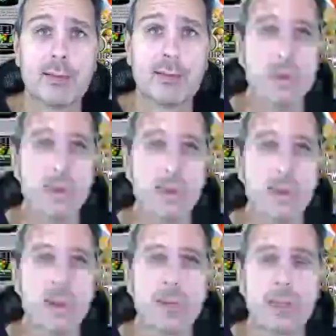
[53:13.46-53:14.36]
So I don't
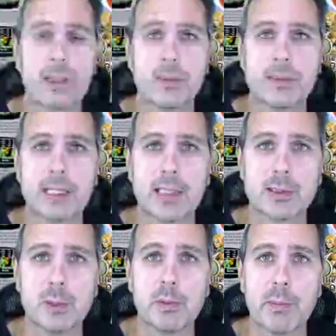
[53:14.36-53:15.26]
know. I would
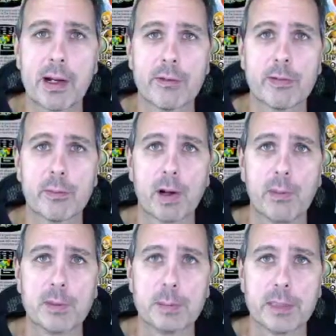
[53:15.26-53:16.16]
assume the microphone probably
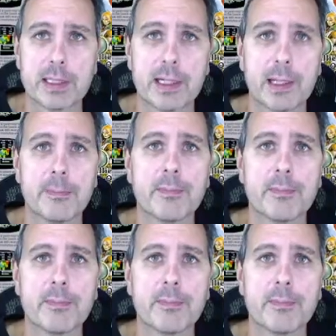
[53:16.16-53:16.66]
was picking it up.